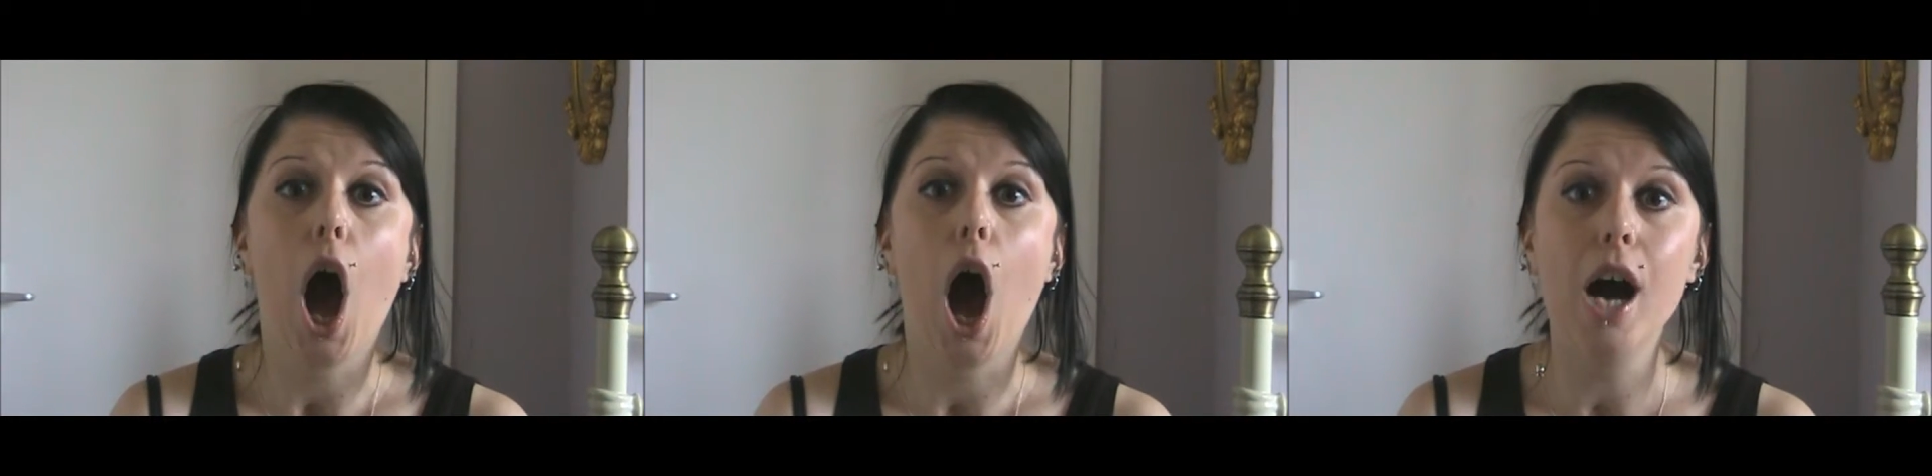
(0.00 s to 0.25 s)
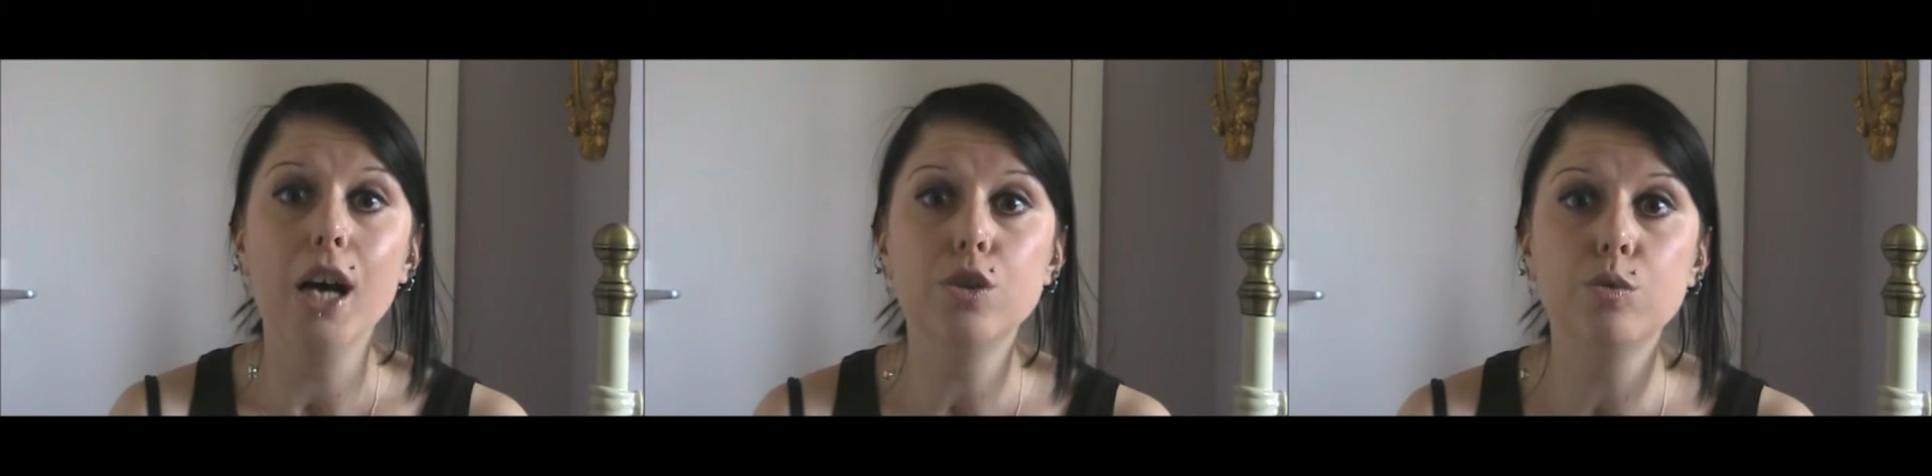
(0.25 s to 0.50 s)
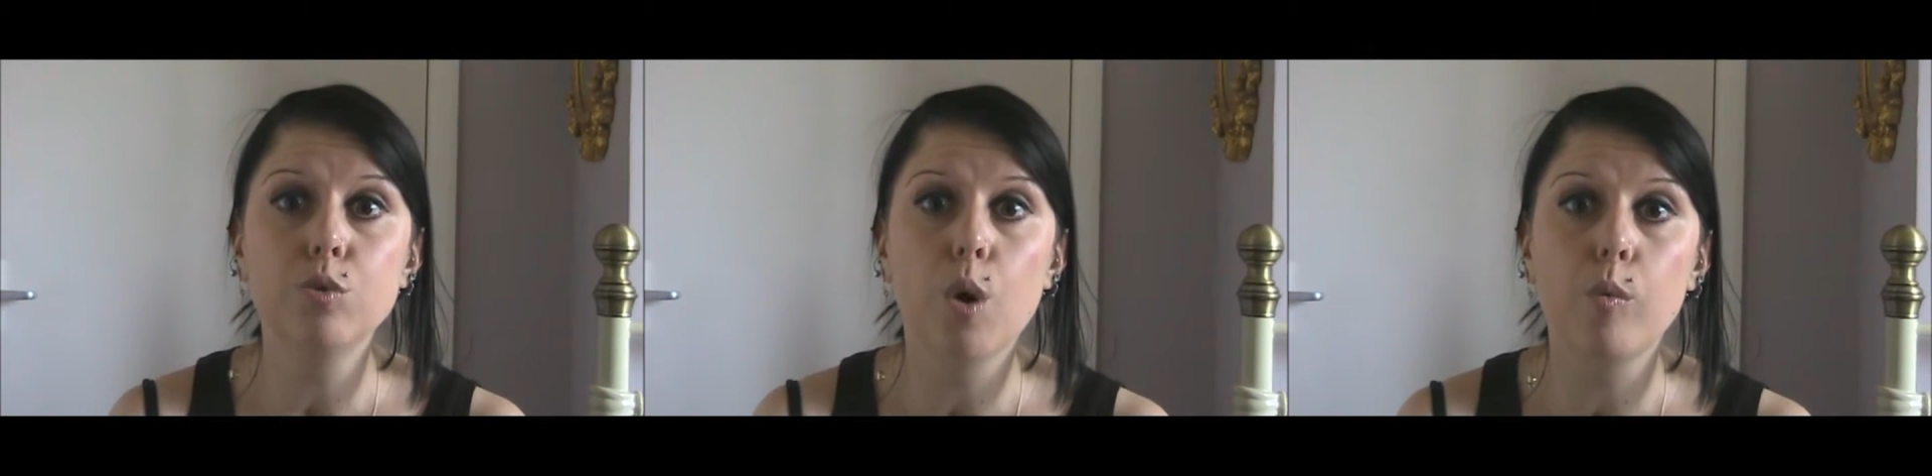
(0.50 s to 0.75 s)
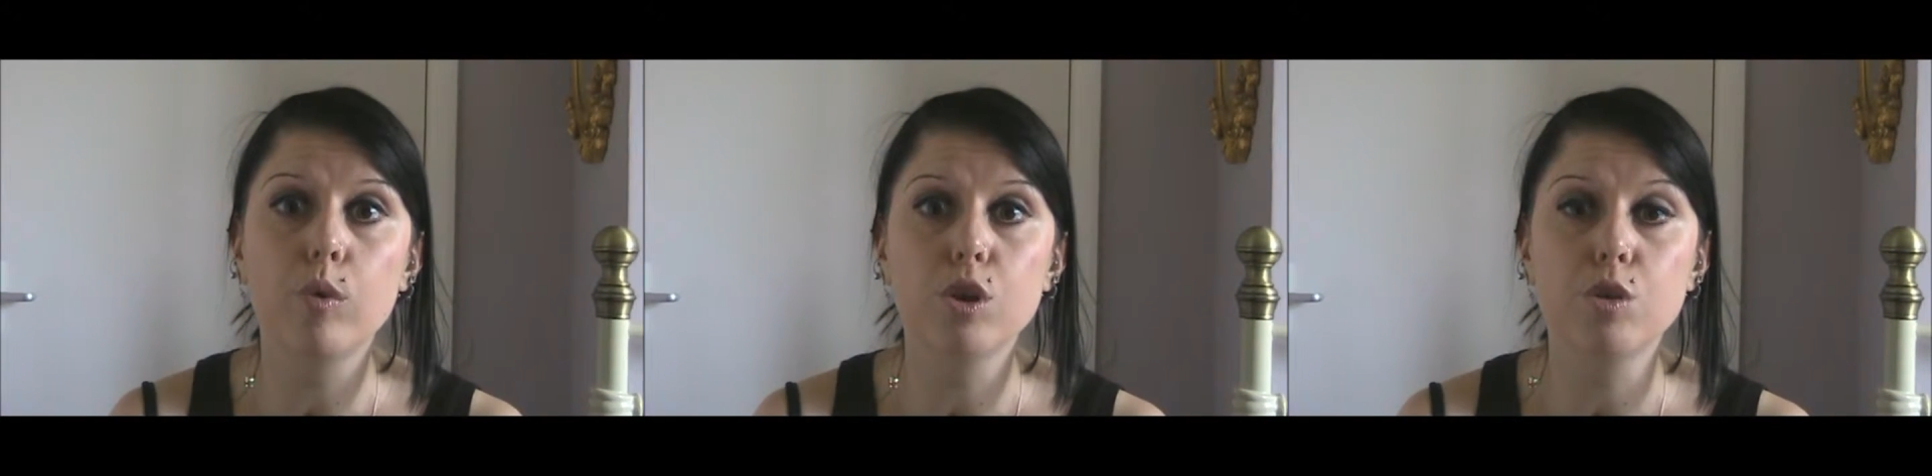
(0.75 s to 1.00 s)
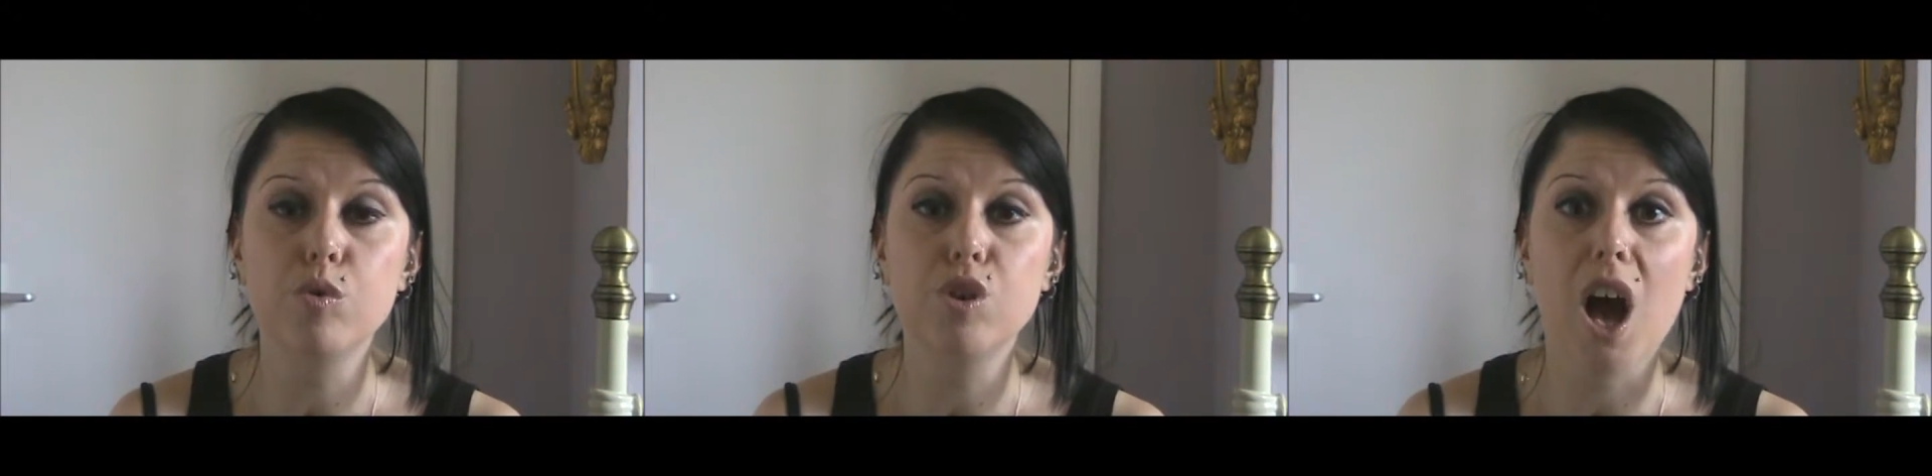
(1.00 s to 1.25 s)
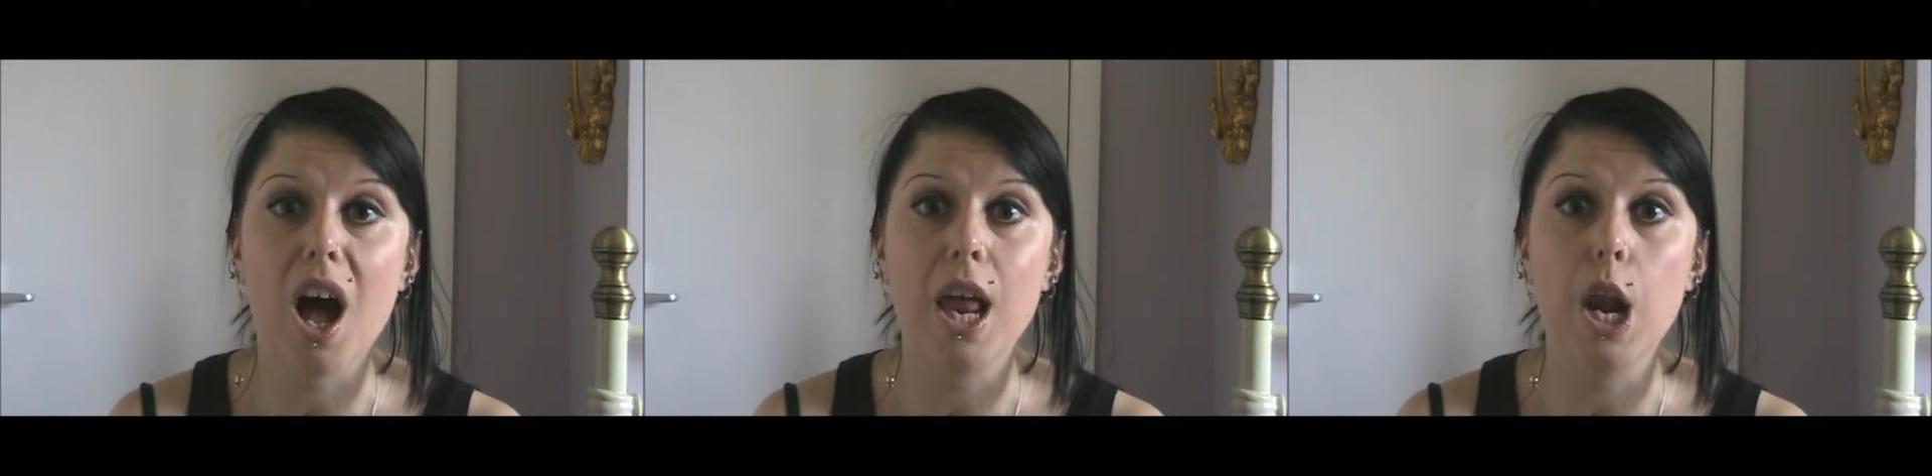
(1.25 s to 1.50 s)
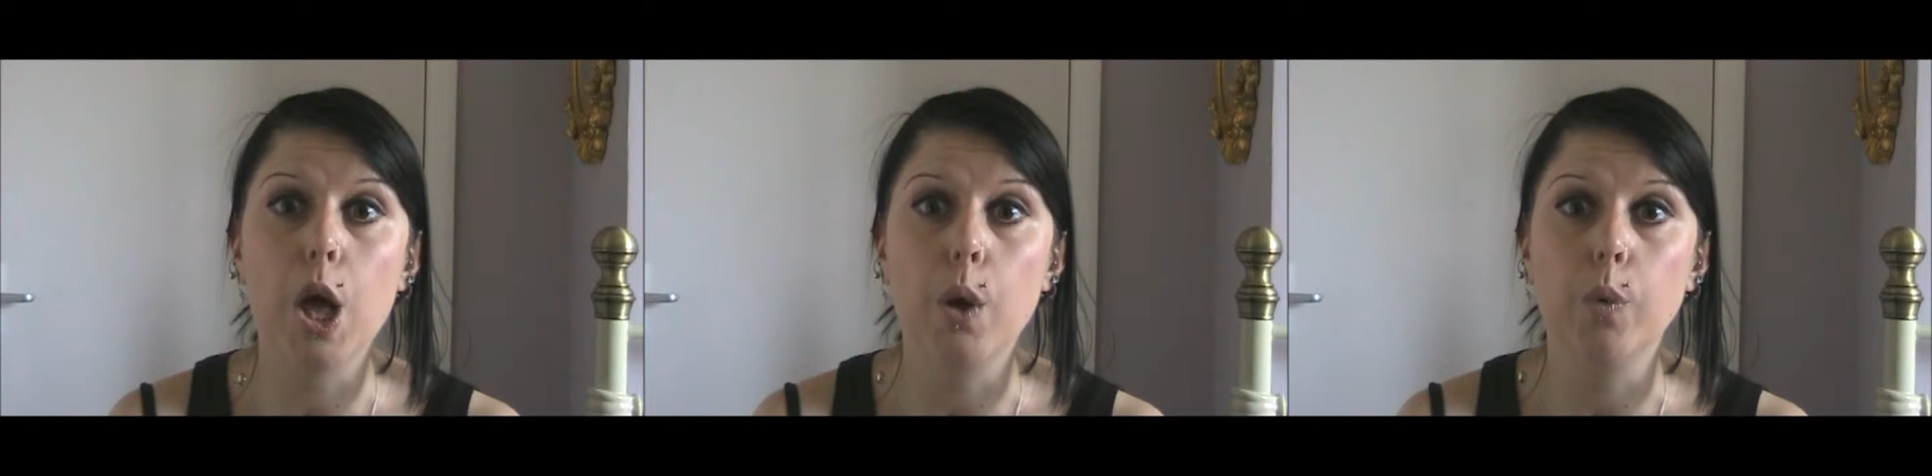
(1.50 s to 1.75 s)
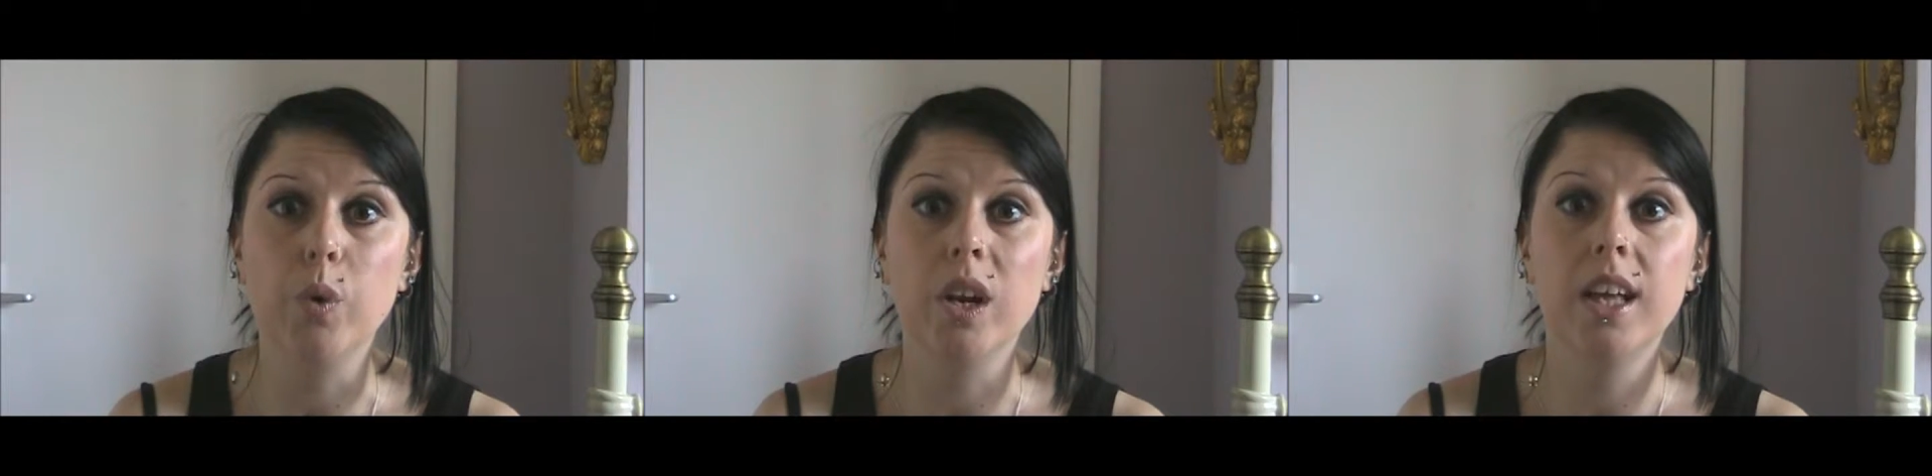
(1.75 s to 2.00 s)
I do not want to die
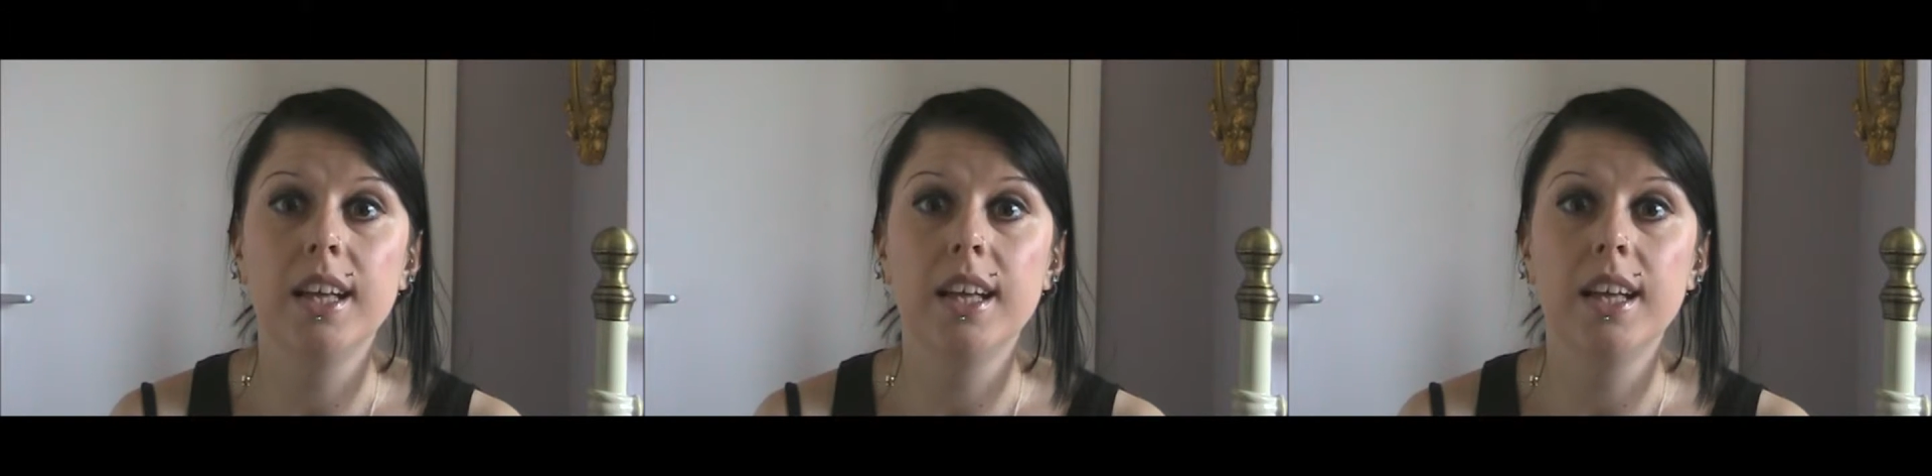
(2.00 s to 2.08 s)
alone,